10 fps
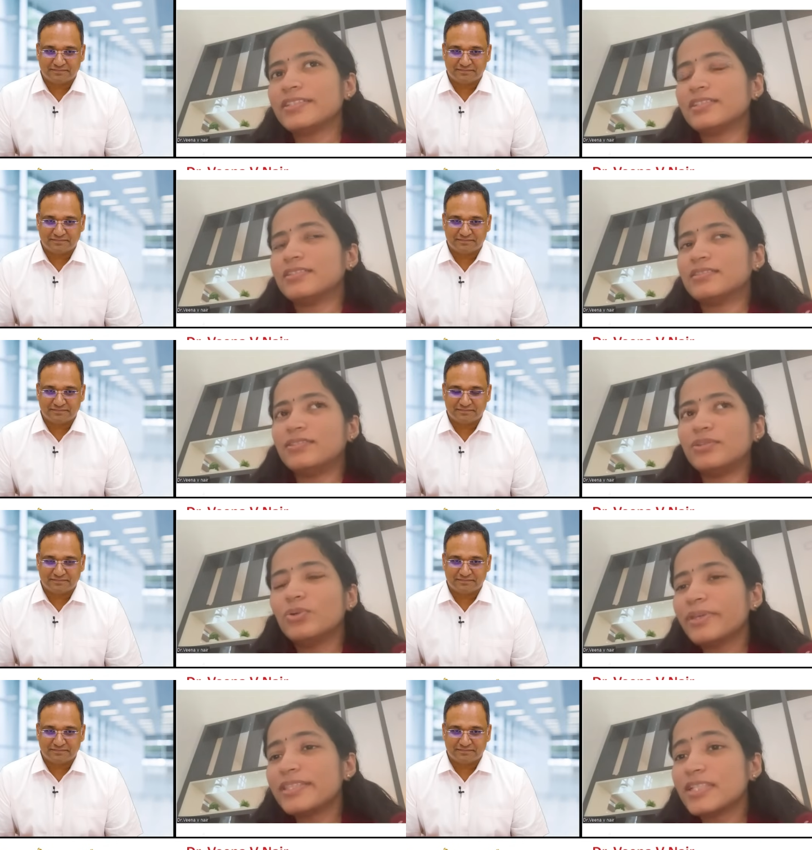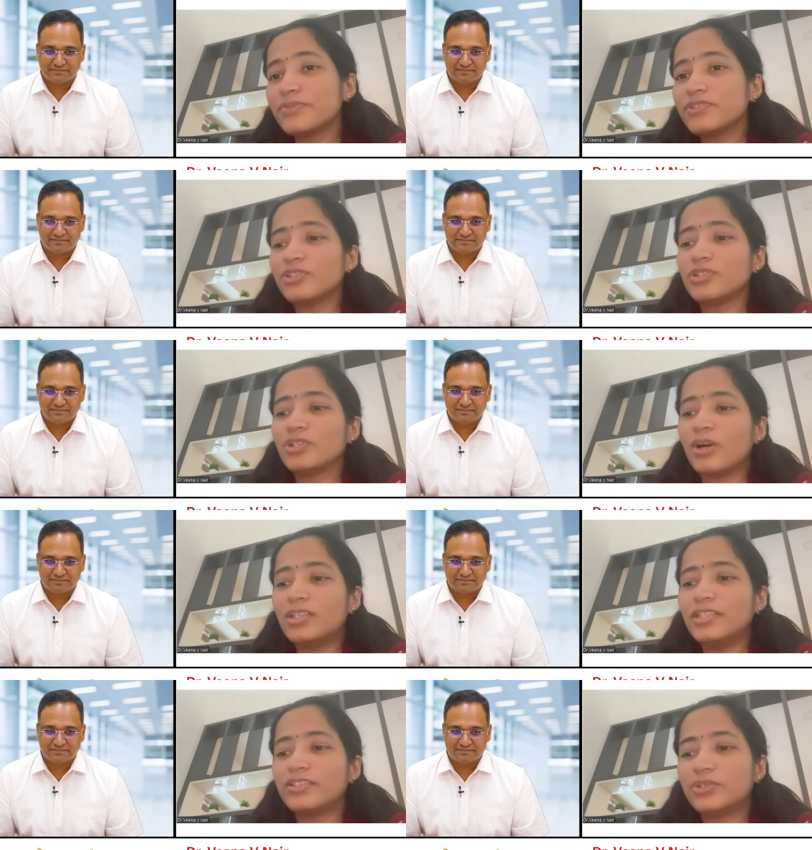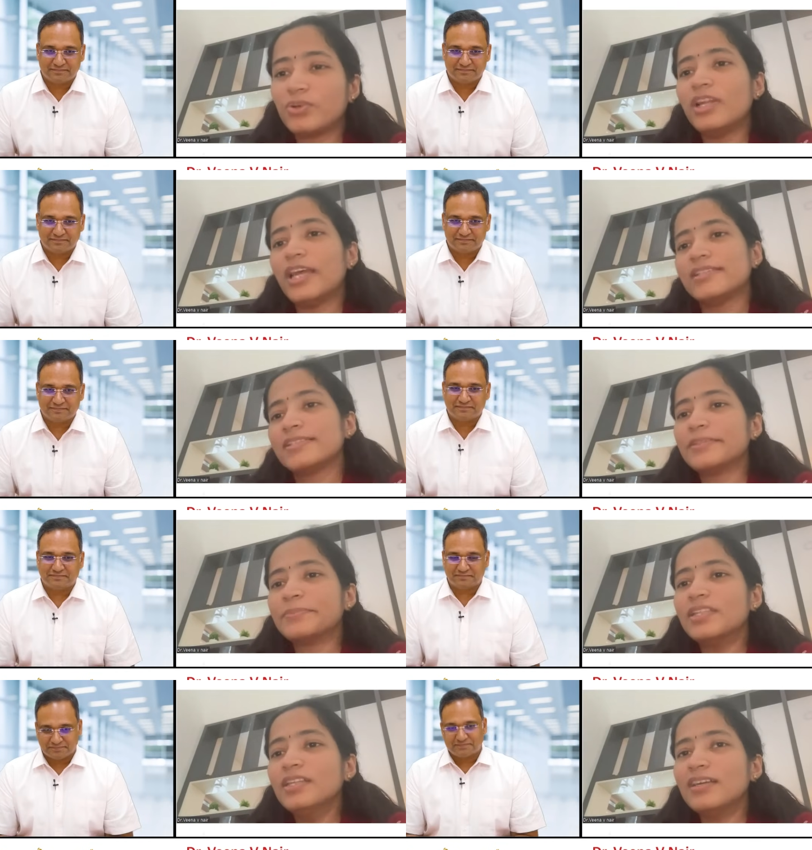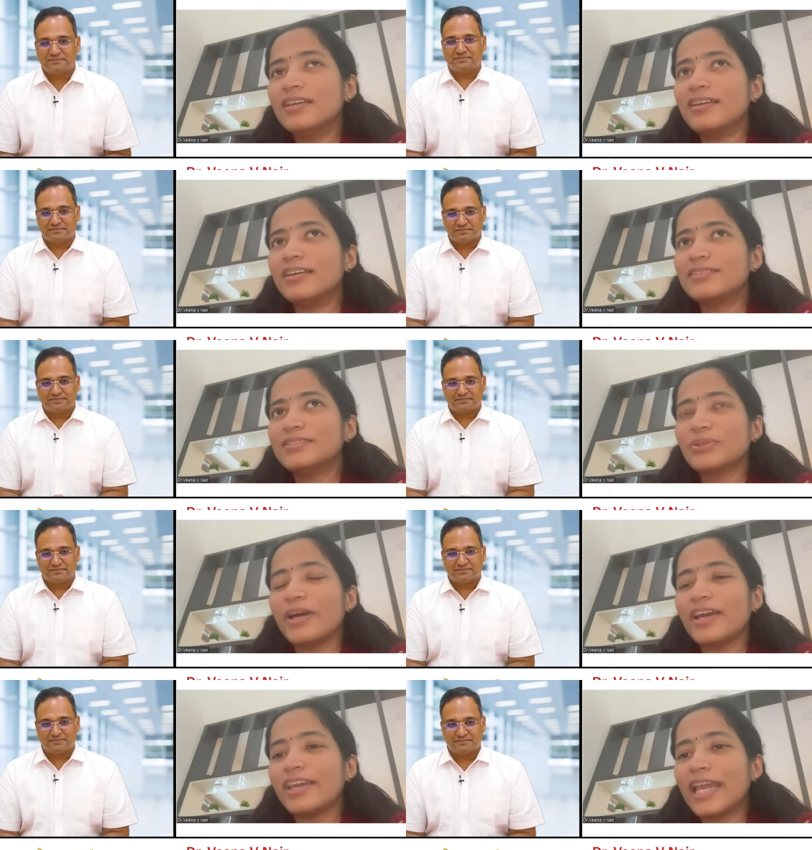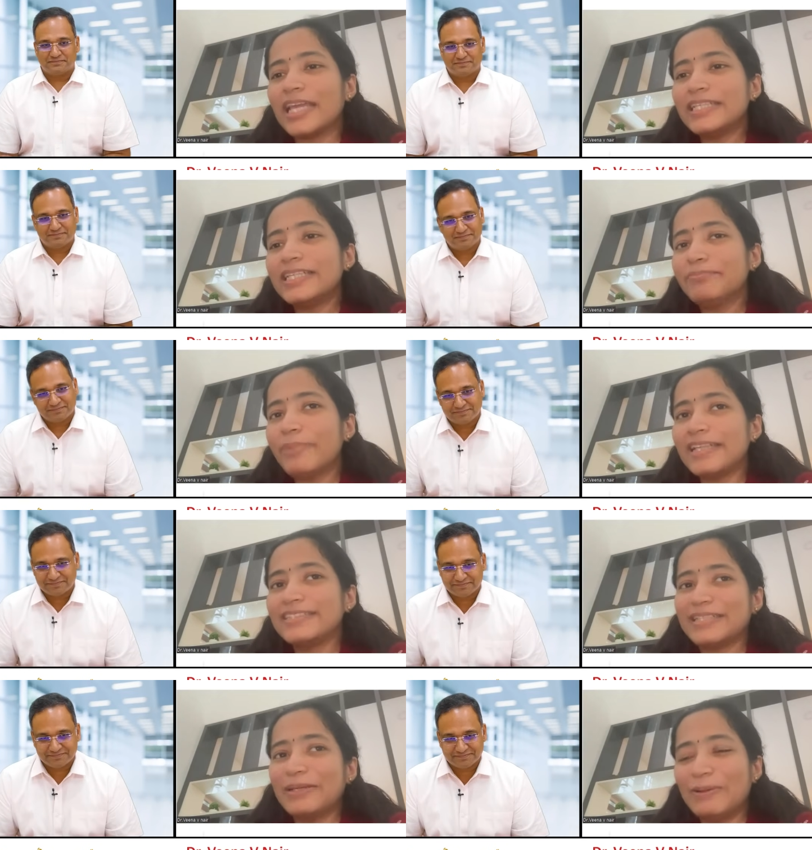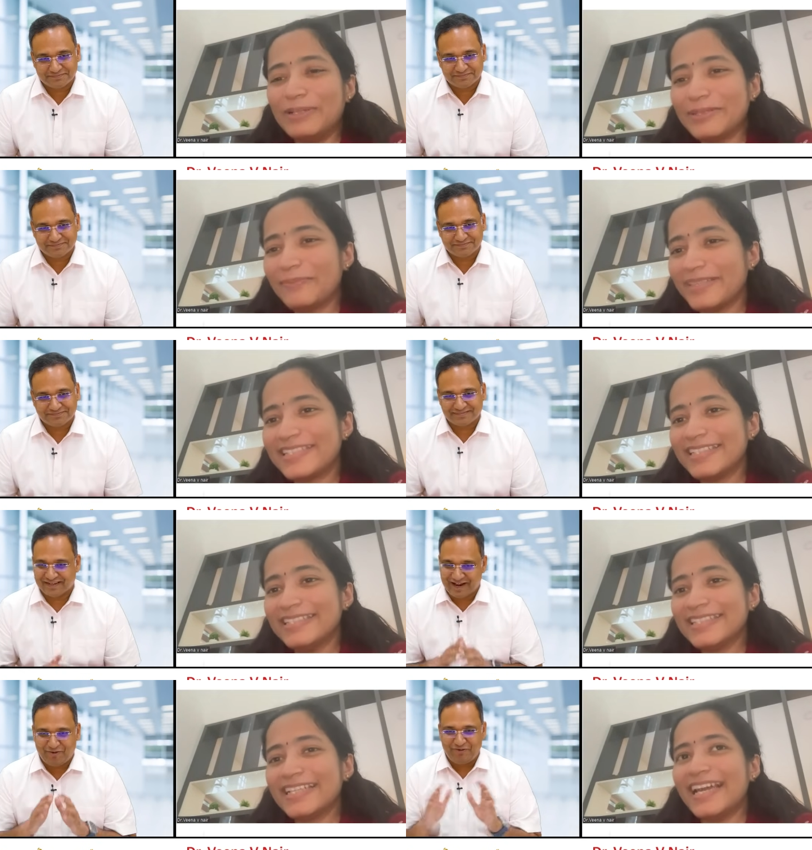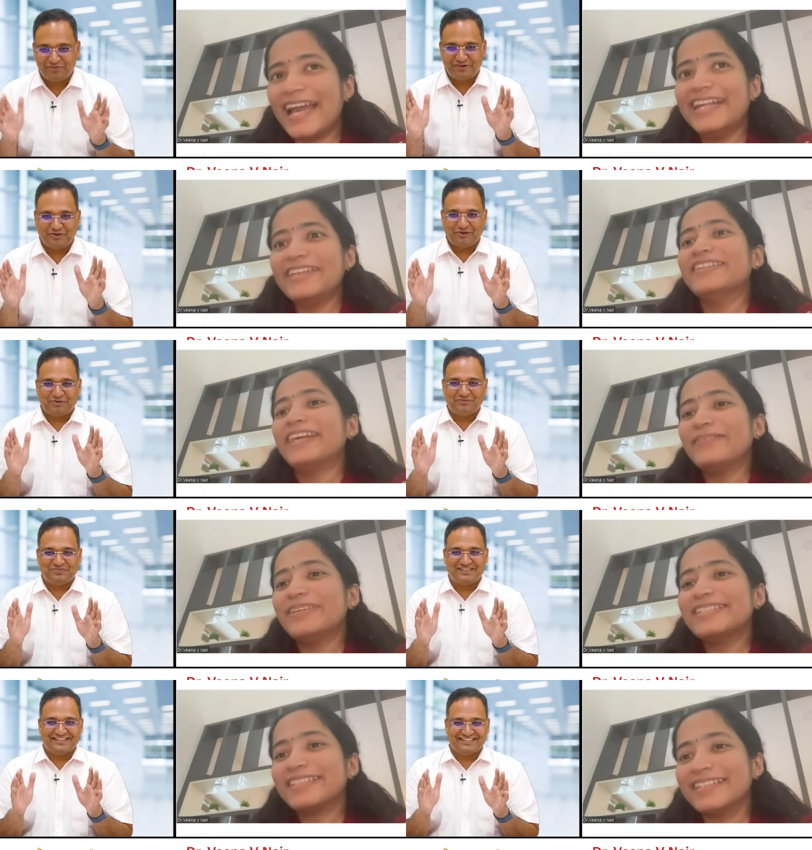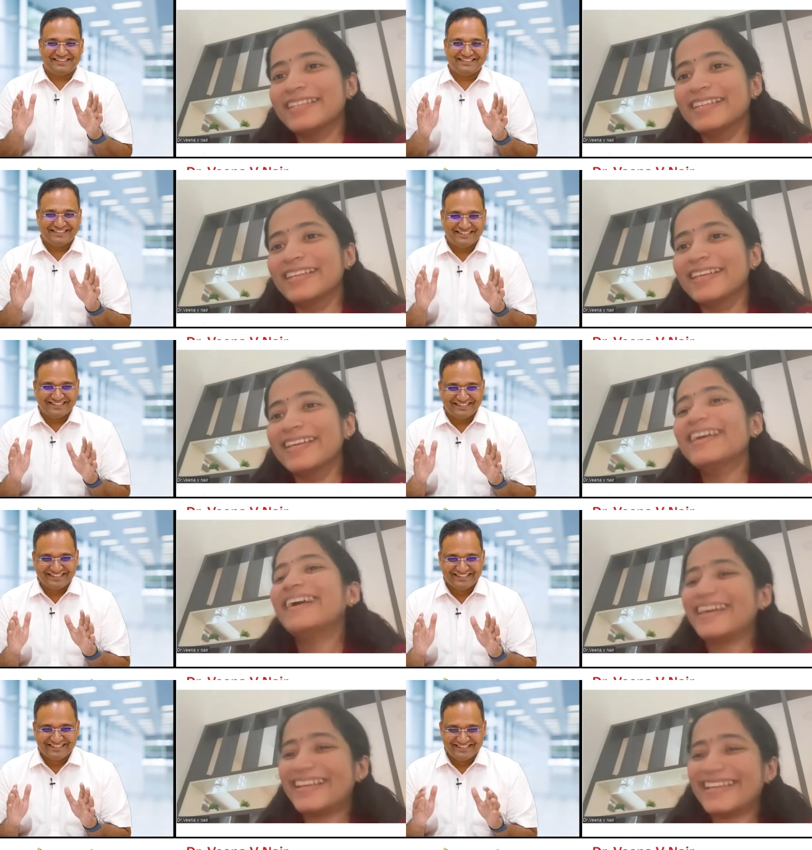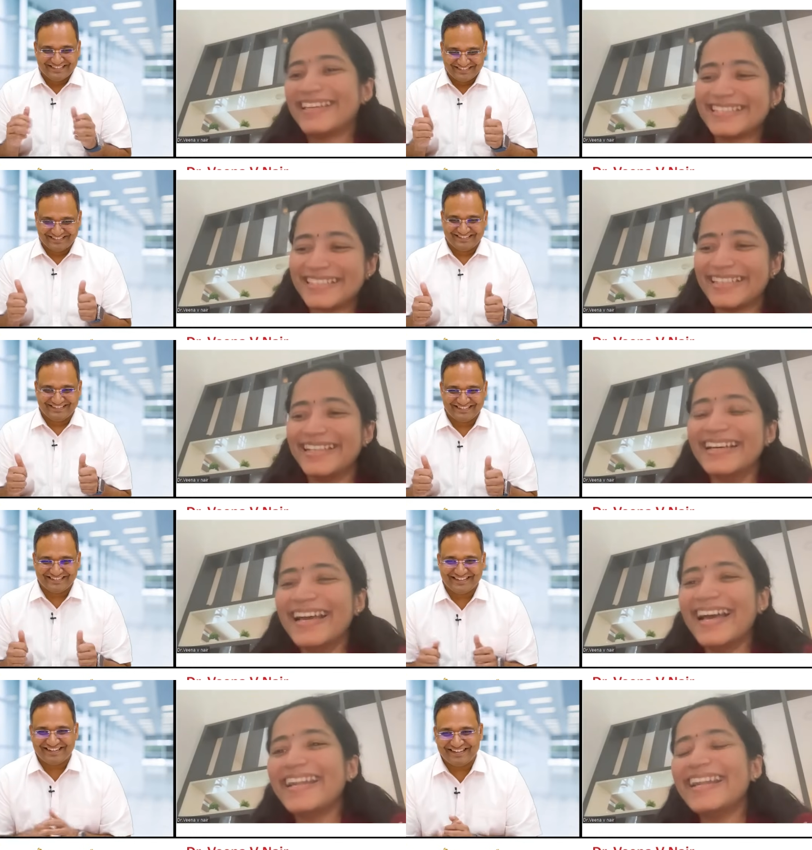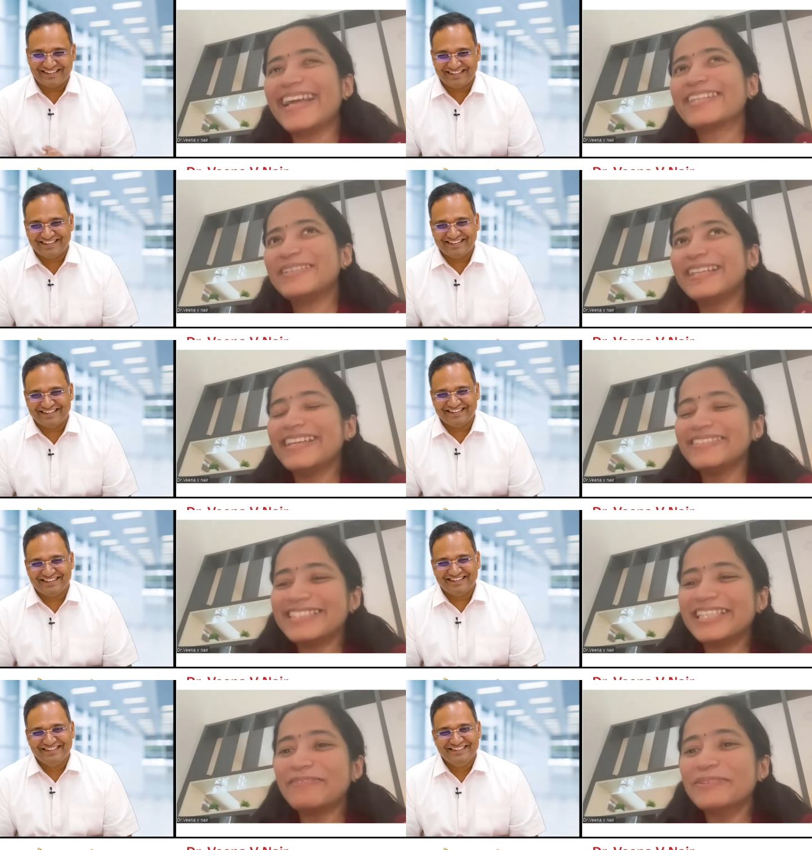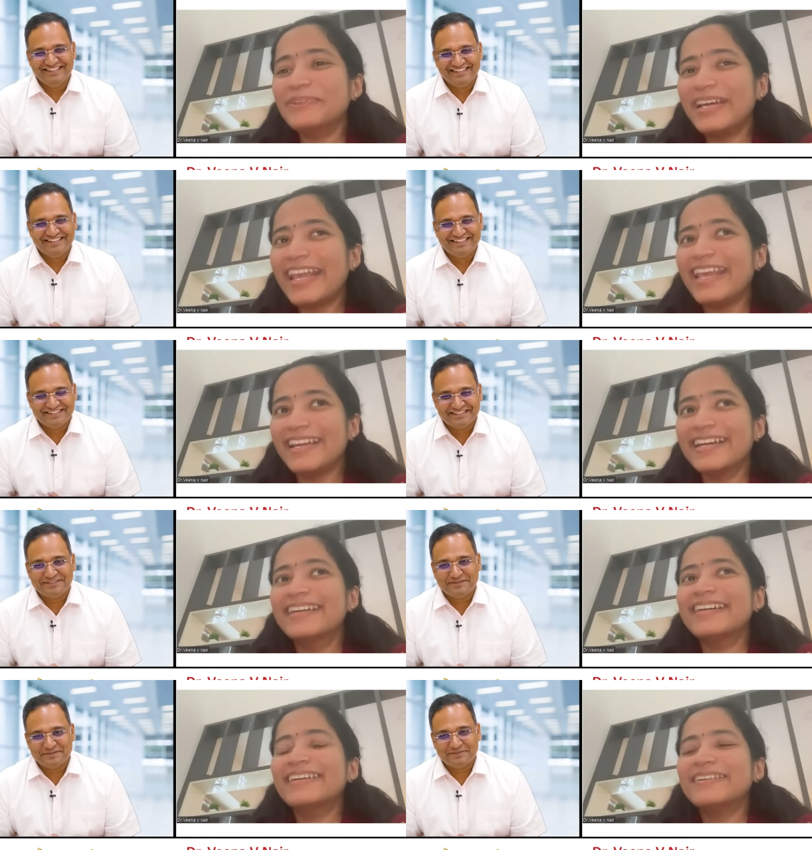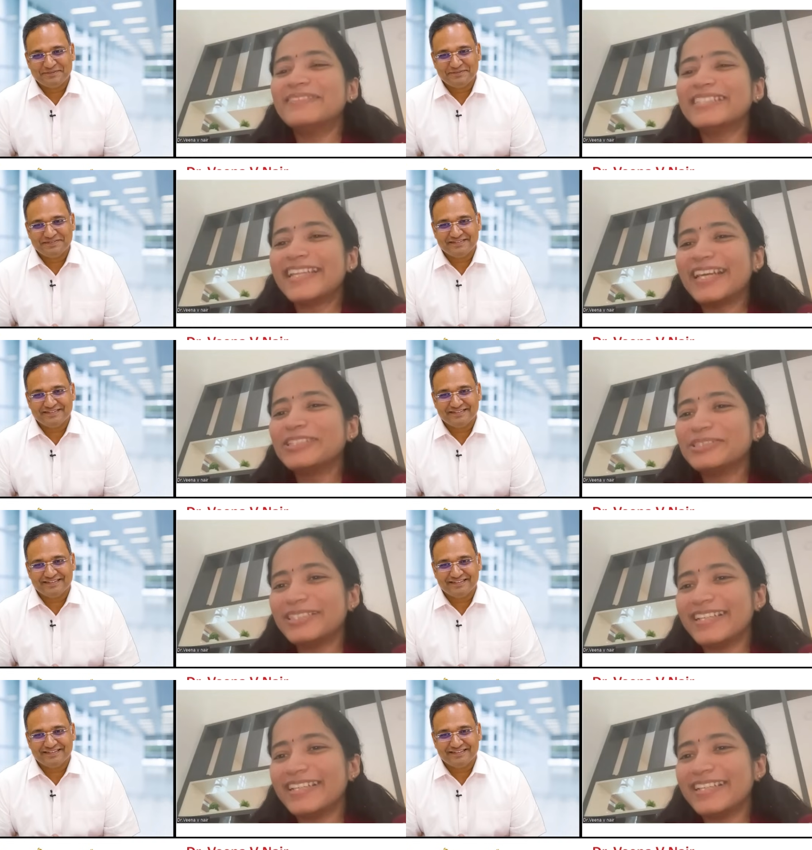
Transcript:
Speaker 1: uh, no questions which are not at all answerable. So I ended up answering all the questions.
Speaker 2: And even I was,
Speaker 1: yes, sir. And actually I was even worrying Uh, whether I should